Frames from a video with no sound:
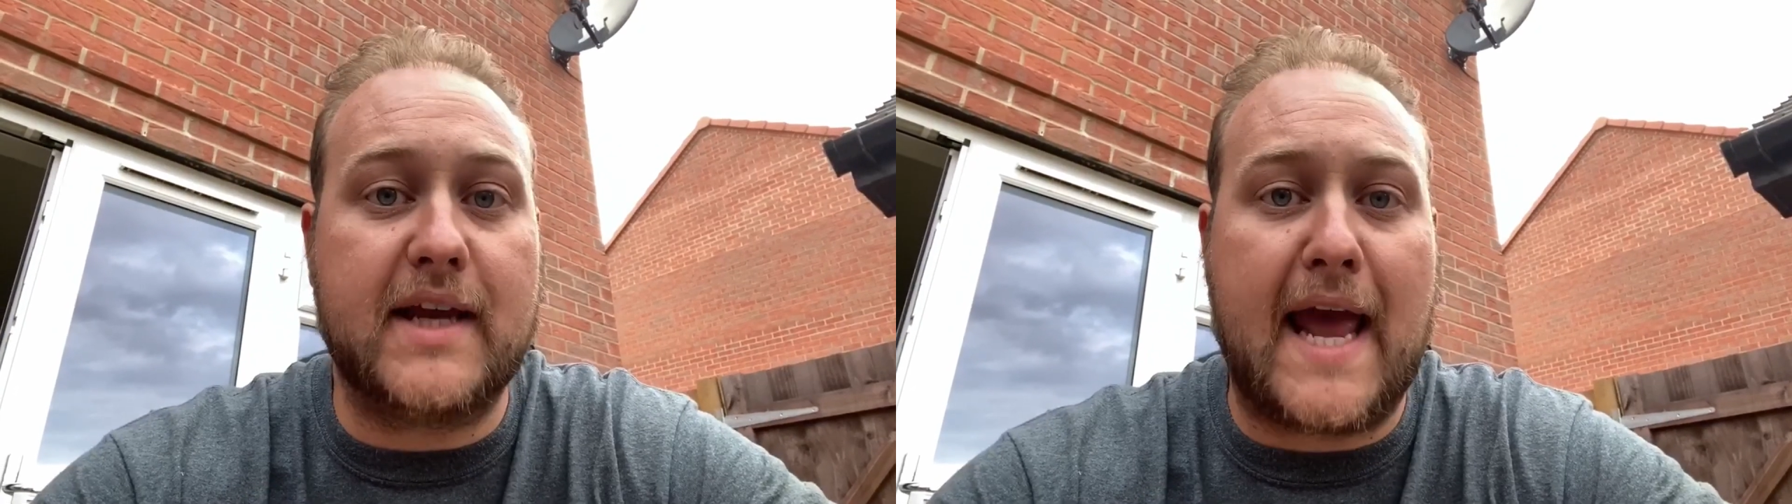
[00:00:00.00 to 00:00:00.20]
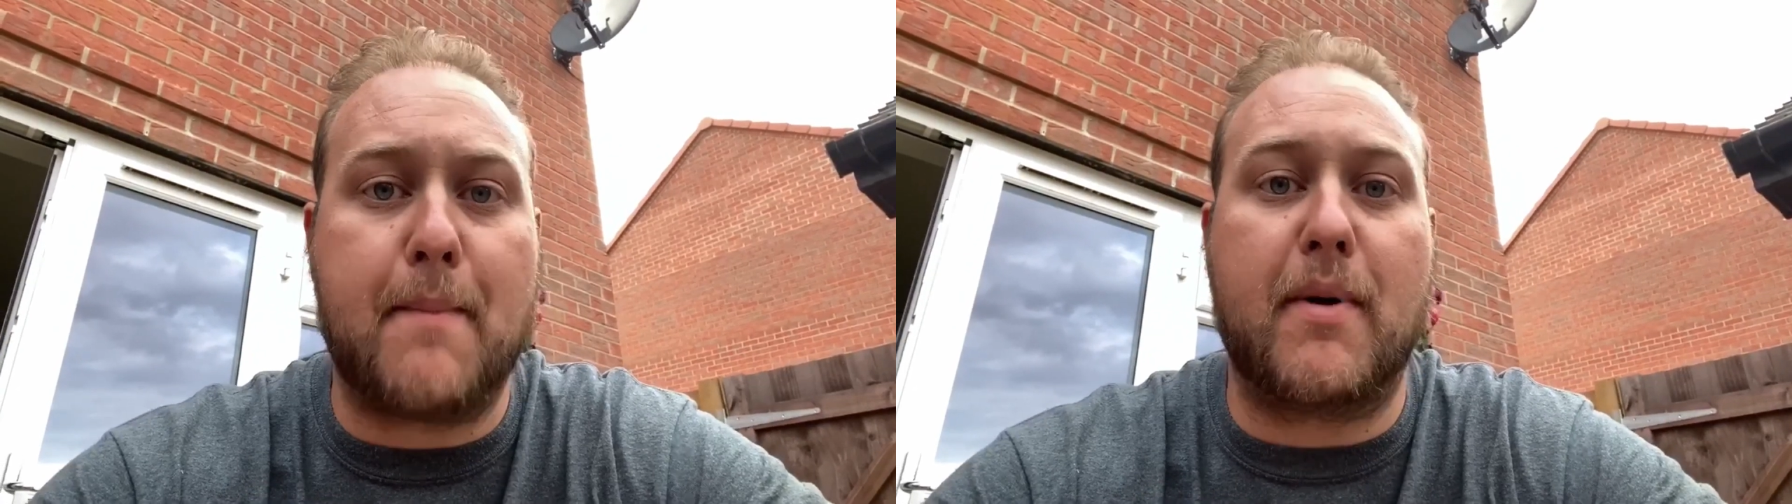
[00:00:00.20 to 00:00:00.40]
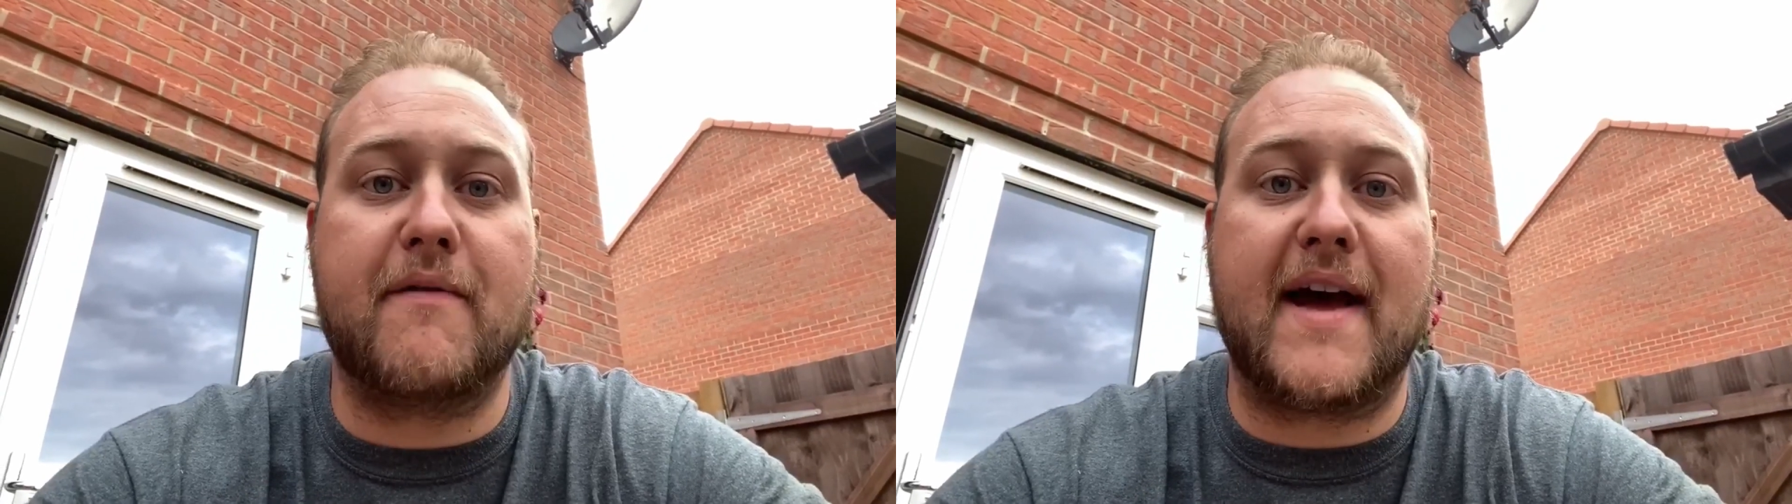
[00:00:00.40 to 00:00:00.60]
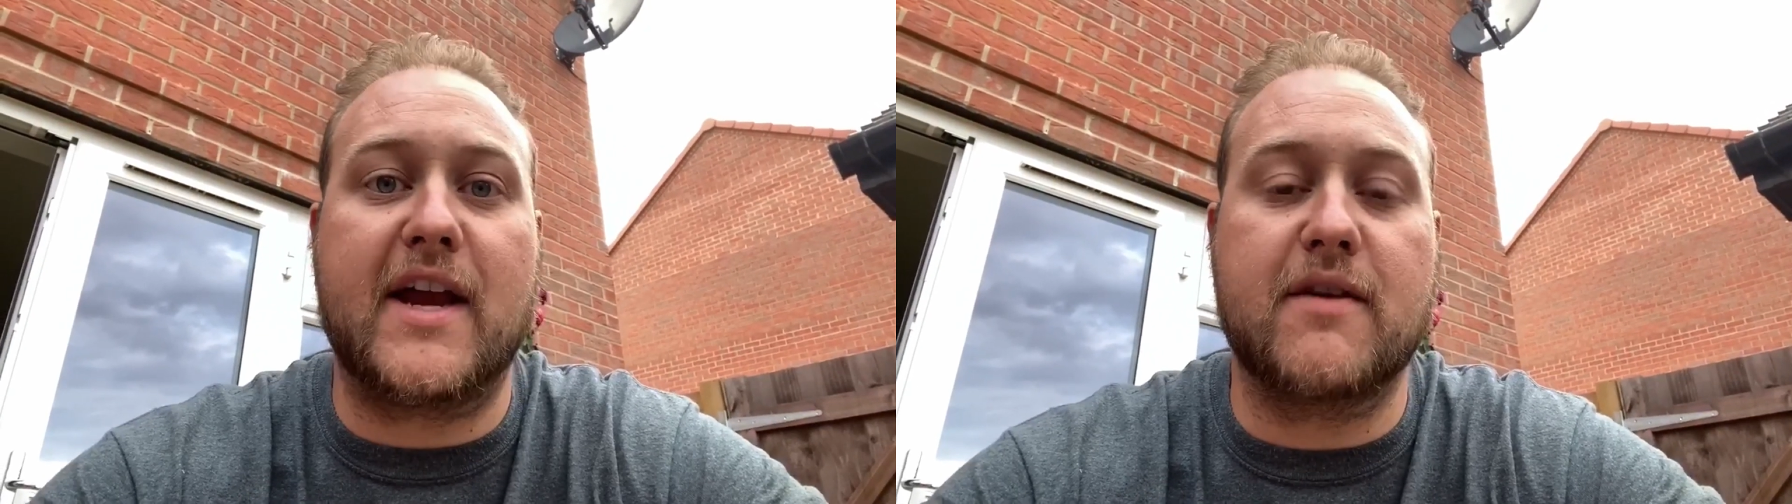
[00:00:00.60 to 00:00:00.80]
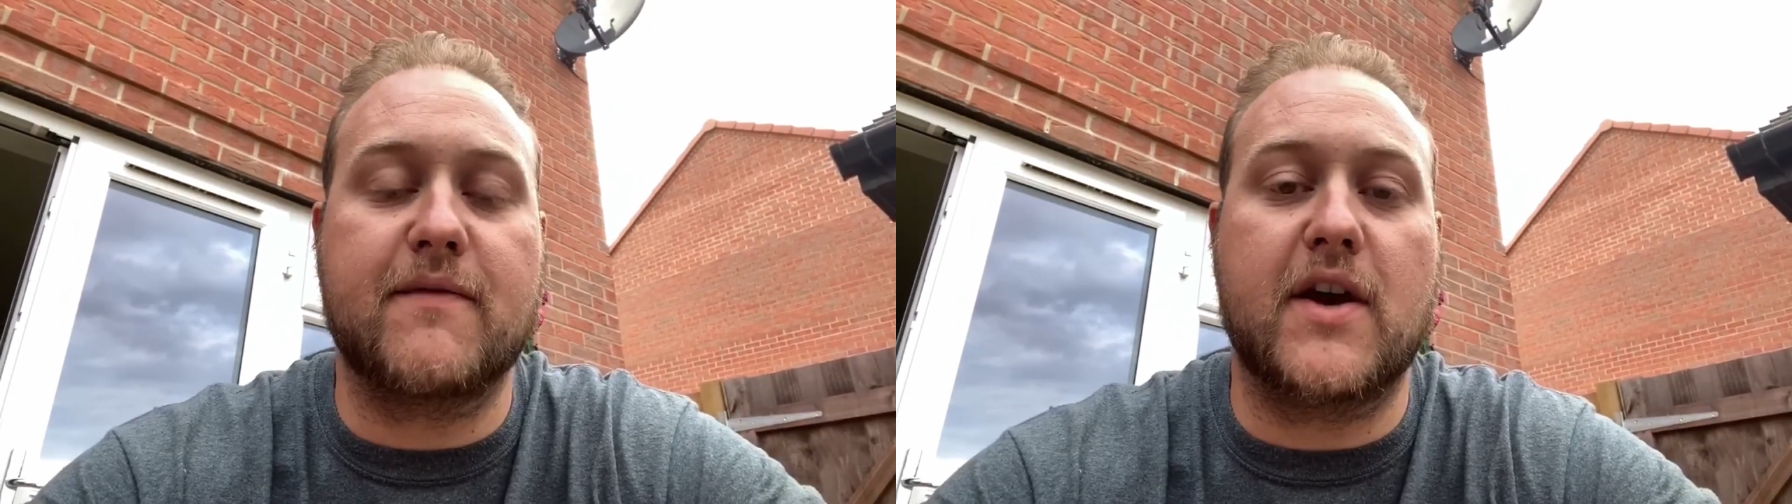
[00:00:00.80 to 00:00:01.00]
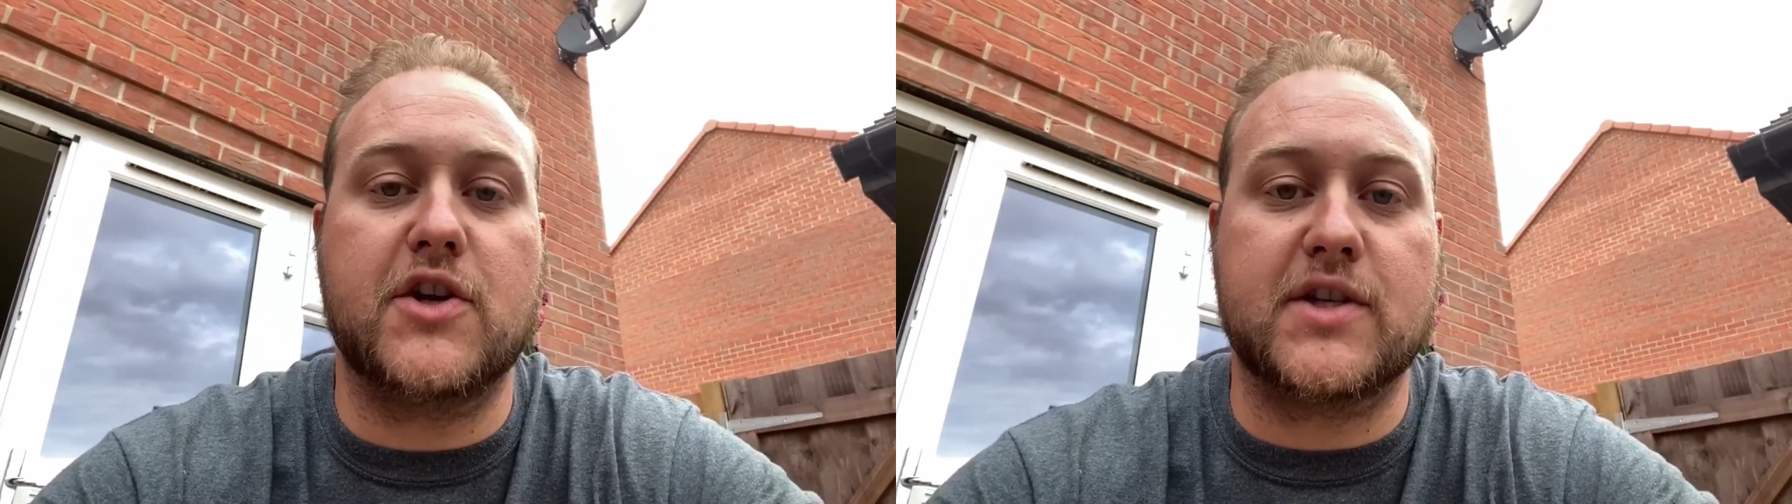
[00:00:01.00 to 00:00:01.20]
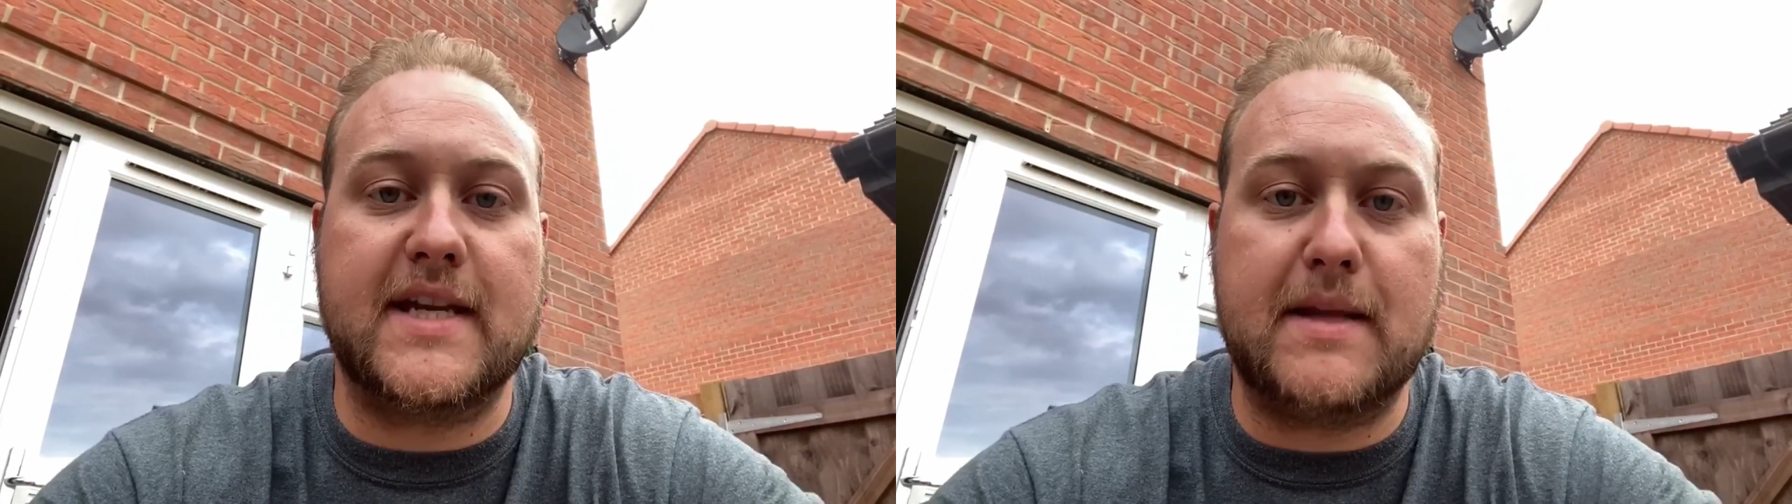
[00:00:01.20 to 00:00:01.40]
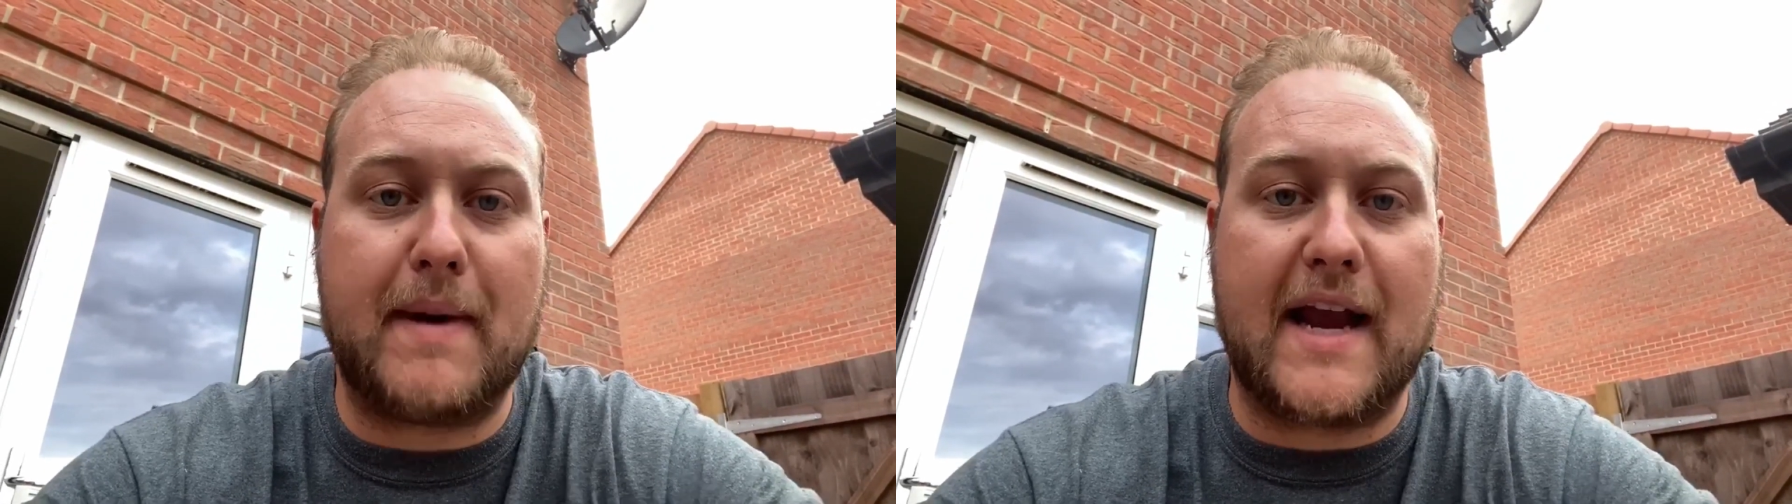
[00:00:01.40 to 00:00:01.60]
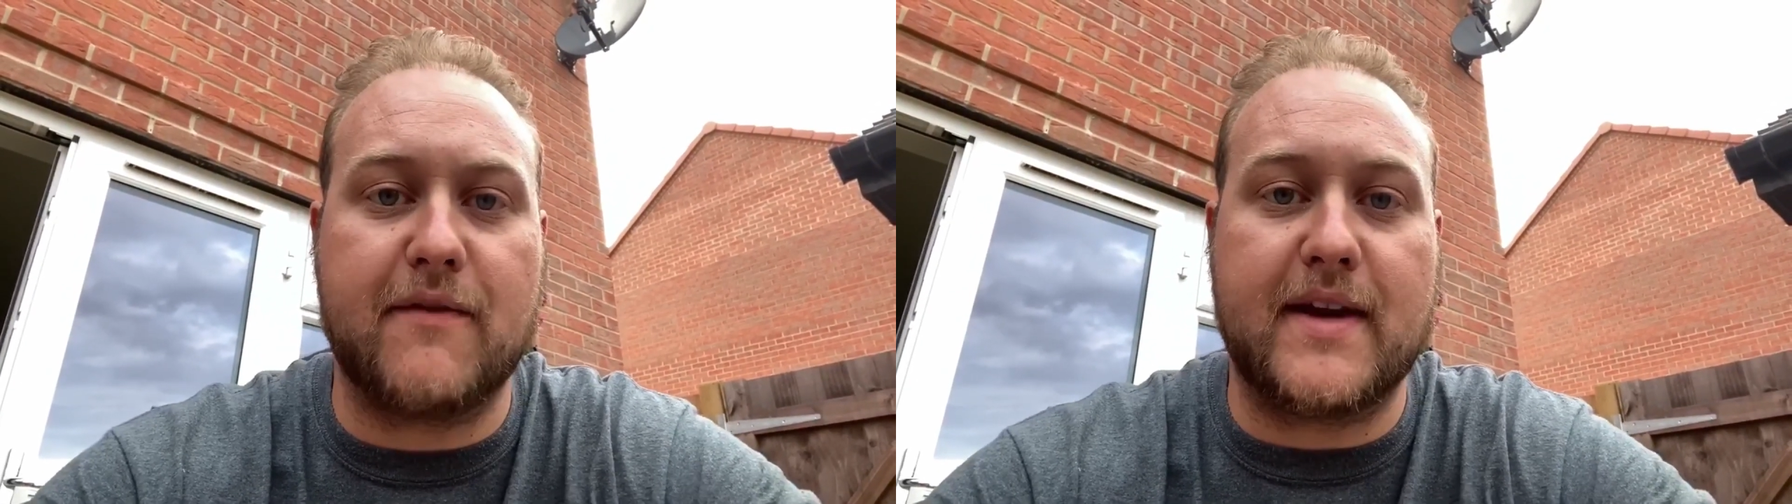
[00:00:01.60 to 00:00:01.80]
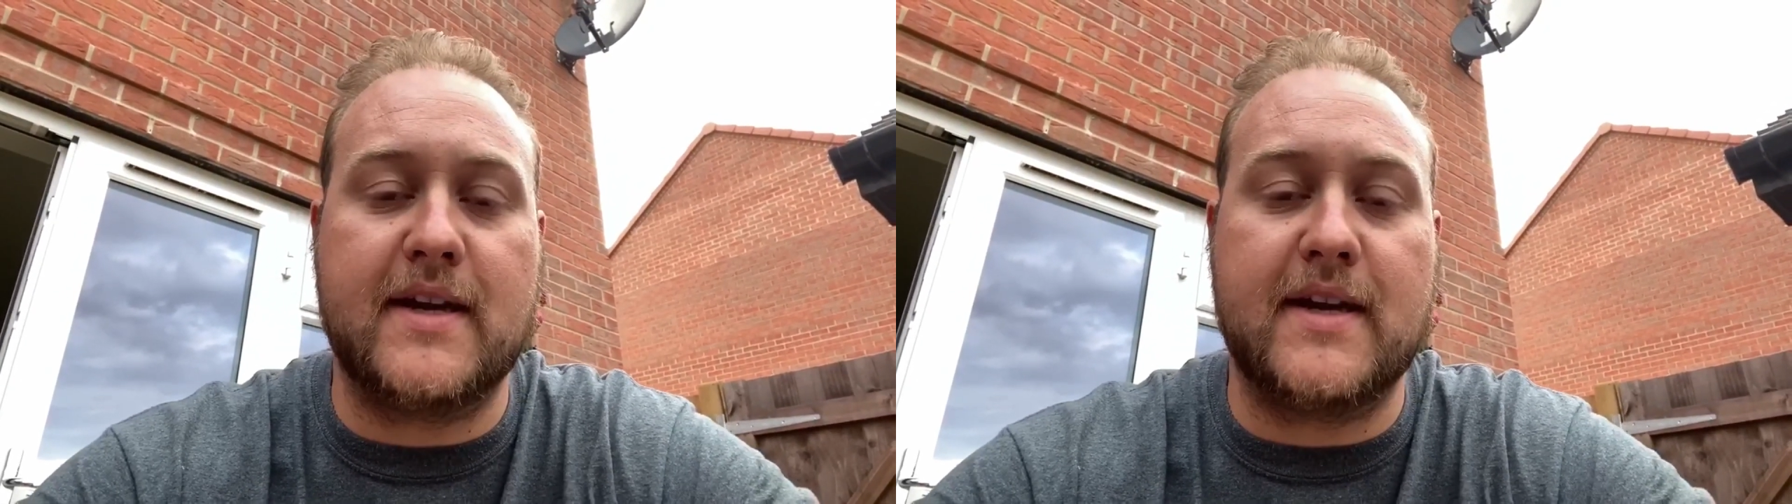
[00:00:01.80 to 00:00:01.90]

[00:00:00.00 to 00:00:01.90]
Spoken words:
camper van conversion in the back of it.